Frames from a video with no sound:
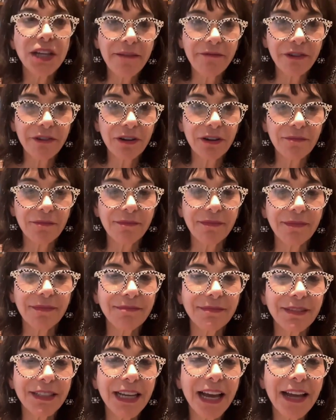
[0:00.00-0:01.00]
never.
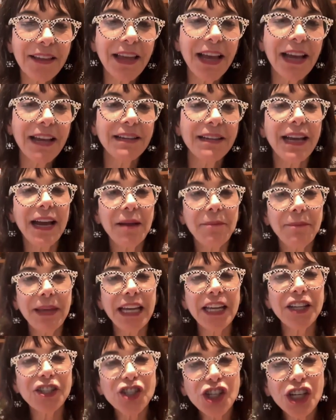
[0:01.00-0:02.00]
that um,
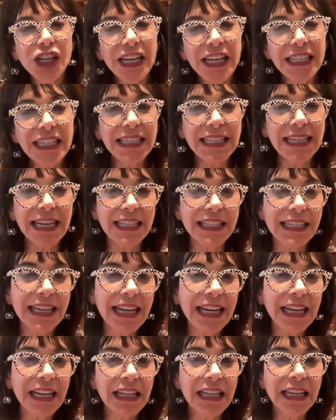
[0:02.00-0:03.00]
itchiness and
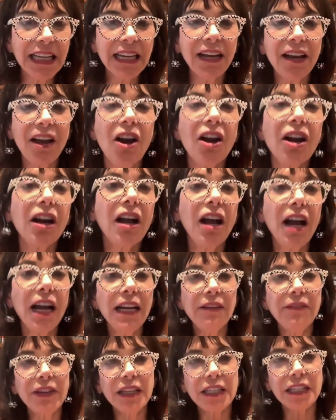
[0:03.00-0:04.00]
tingling are
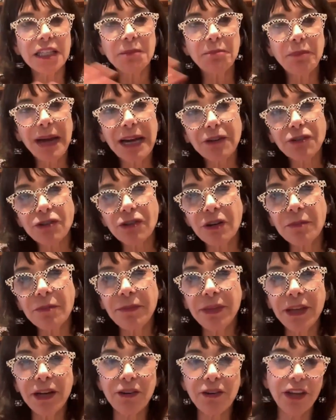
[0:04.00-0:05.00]
kind of in the
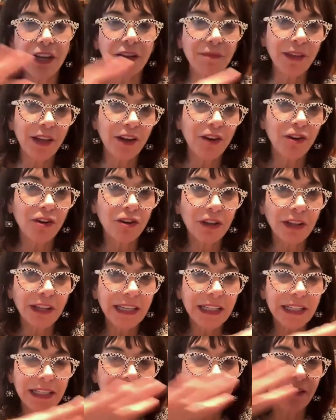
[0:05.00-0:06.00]
spectrum. They're the, the
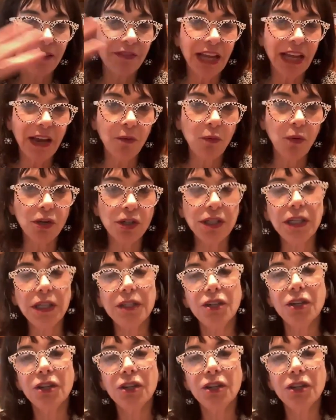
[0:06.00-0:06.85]
earliest that if they get worse, it